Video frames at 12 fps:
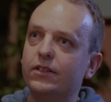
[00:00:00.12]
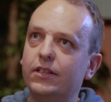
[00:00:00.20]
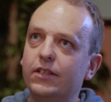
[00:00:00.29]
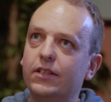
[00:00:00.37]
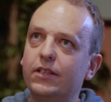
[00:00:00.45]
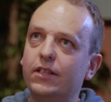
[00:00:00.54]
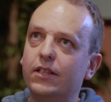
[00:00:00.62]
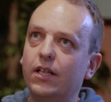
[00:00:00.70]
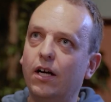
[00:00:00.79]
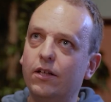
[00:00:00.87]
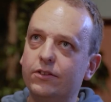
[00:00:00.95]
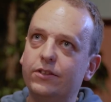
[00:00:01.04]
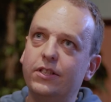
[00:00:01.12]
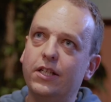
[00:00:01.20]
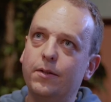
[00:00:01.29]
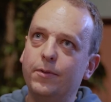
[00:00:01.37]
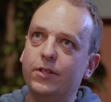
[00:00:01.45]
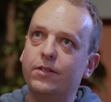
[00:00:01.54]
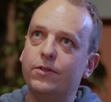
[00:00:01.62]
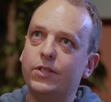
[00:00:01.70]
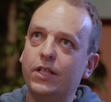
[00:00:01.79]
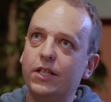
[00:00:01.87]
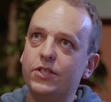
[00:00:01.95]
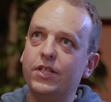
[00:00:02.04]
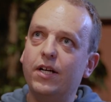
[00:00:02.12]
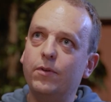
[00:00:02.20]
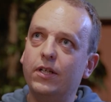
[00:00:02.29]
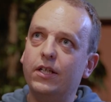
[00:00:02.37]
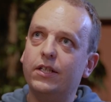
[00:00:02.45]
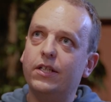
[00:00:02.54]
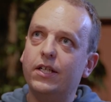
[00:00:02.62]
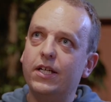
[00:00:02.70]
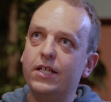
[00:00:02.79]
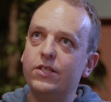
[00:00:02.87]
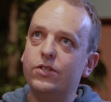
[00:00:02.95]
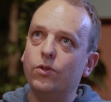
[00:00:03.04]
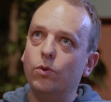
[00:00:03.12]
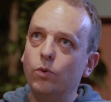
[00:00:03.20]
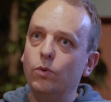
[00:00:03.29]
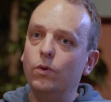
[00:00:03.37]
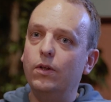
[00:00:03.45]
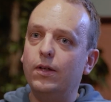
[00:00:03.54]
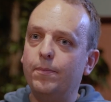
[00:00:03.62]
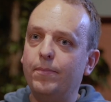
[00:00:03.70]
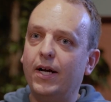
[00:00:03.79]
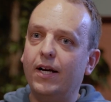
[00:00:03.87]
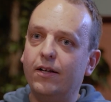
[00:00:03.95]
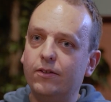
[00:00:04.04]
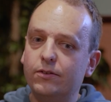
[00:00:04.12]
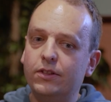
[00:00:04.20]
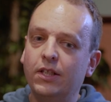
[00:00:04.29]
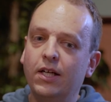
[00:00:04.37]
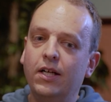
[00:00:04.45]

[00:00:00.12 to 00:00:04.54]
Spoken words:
The Isles of Scilly Community Research Network is all about